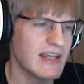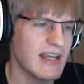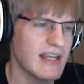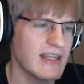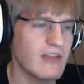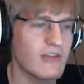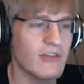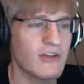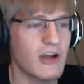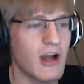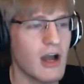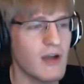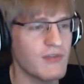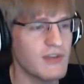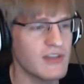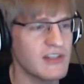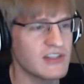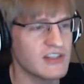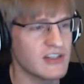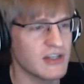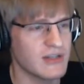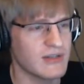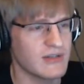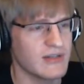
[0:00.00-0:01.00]
The other
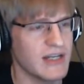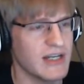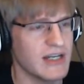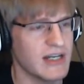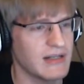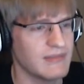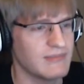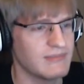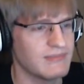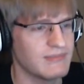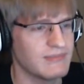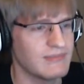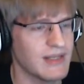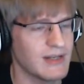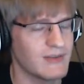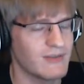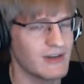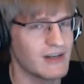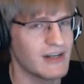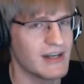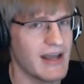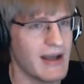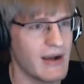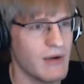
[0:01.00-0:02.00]
coffins look kind of
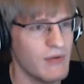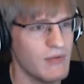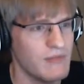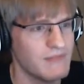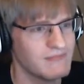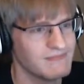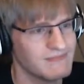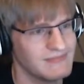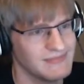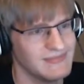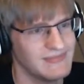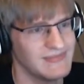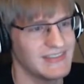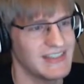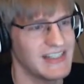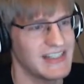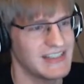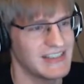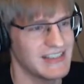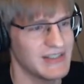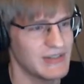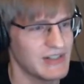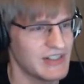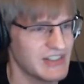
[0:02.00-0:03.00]
different now. You
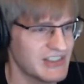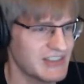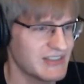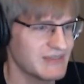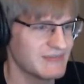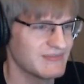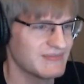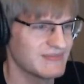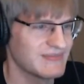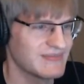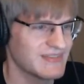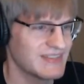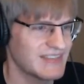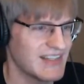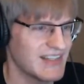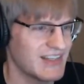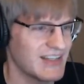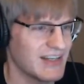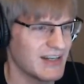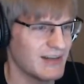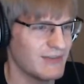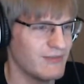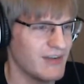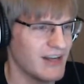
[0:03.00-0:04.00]
guys noticed? They're
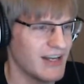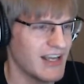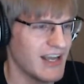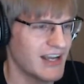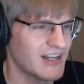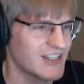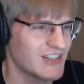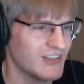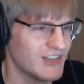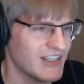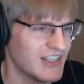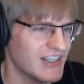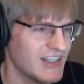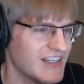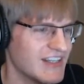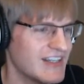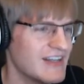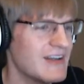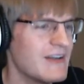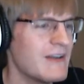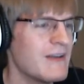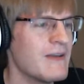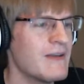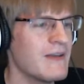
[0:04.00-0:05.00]
kind of funny, actually.
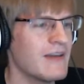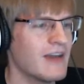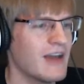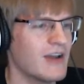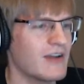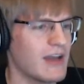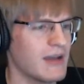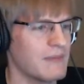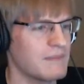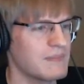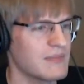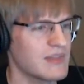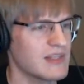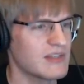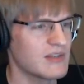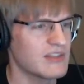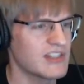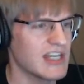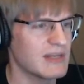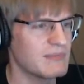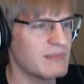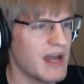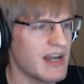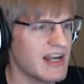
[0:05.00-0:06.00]
Okay, so let's
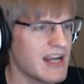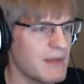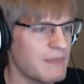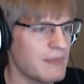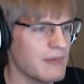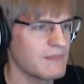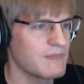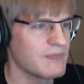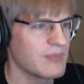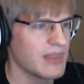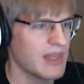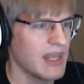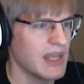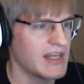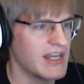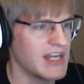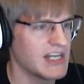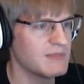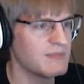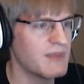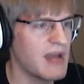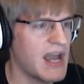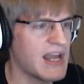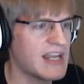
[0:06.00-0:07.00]
head back up and
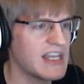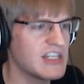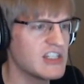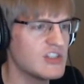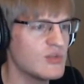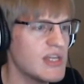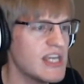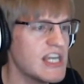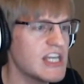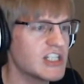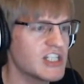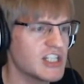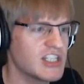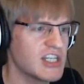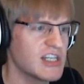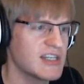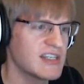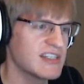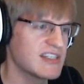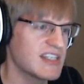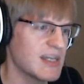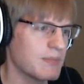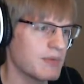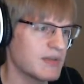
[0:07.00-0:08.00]
head back into each
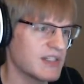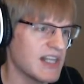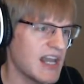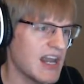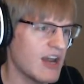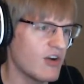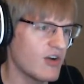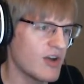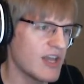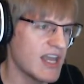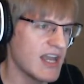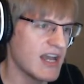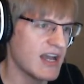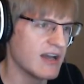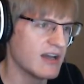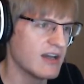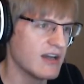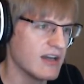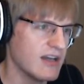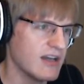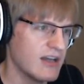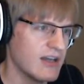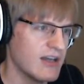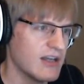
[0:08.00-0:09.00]
separate area
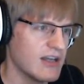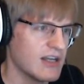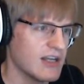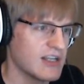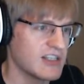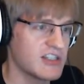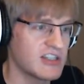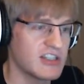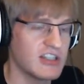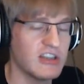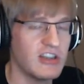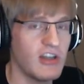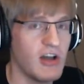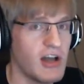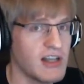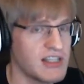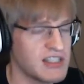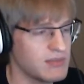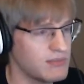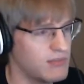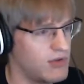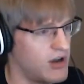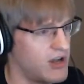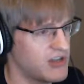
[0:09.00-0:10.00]
because there's
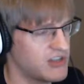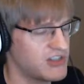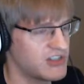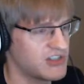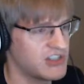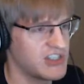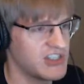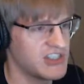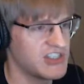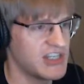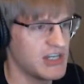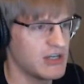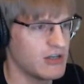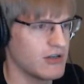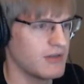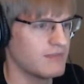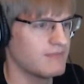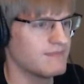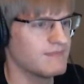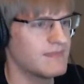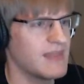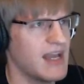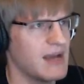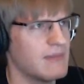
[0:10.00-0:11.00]
lots of monsters to see. Or
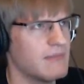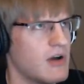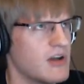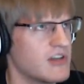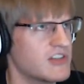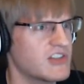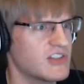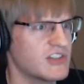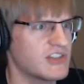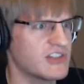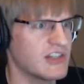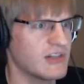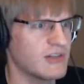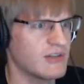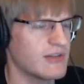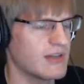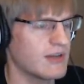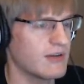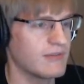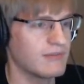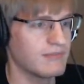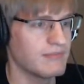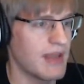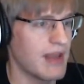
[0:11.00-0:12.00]
yeah, monsters, they're
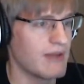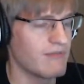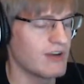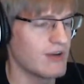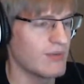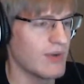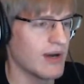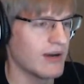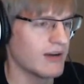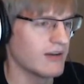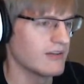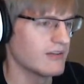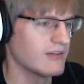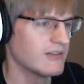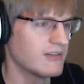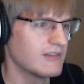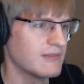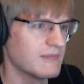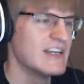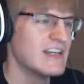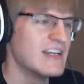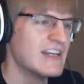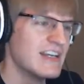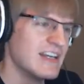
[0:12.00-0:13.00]
everywhere.
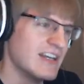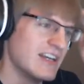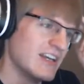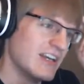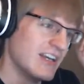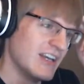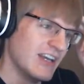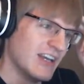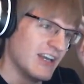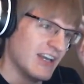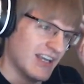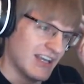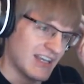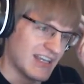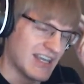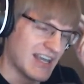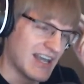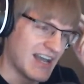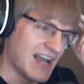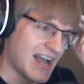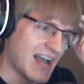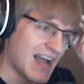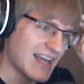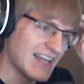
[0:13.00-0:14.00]

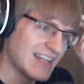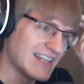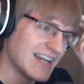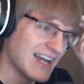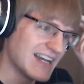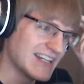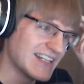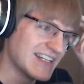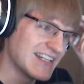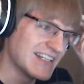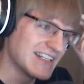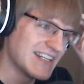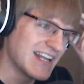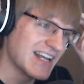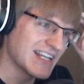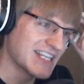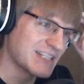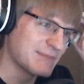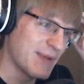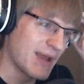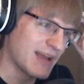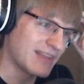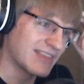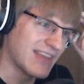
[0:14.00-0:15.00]
Yeah, I didn't
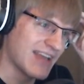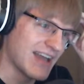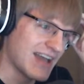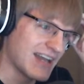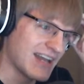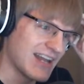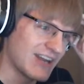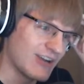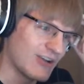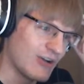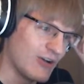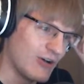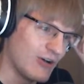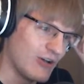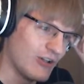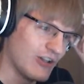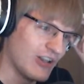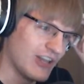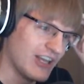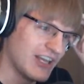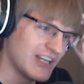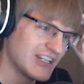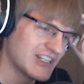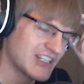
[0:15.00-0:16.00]
expect that at
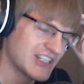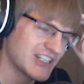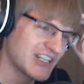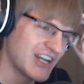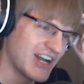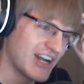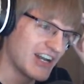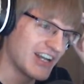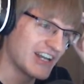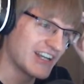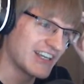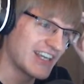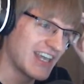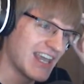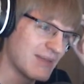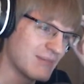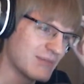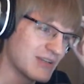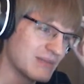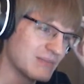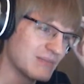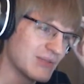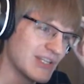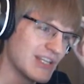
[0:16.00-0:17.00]
all. It just kind of came
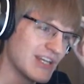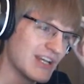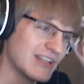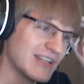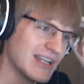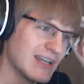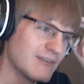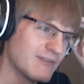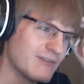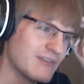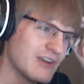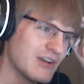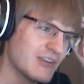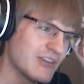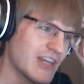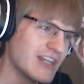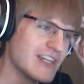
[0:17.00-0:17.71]
completely out of left field.